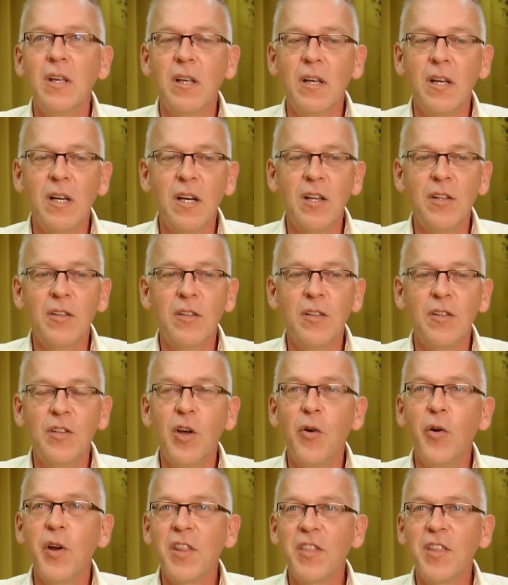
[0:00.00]

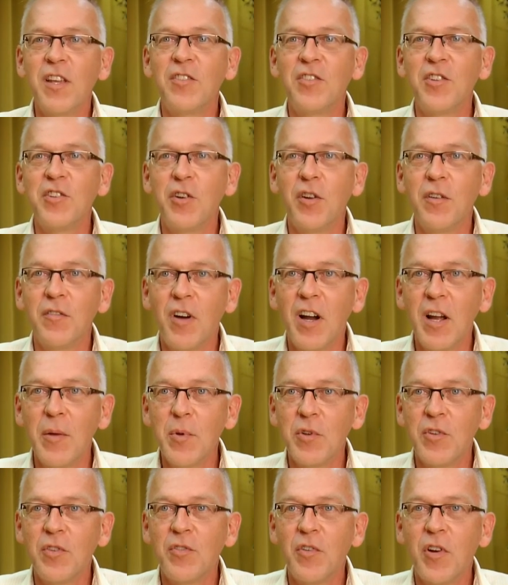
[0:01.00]
Knowing things in your
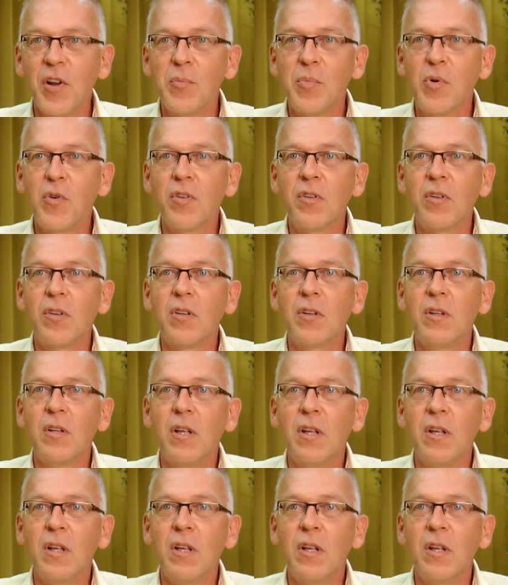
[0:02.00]
environment is very important.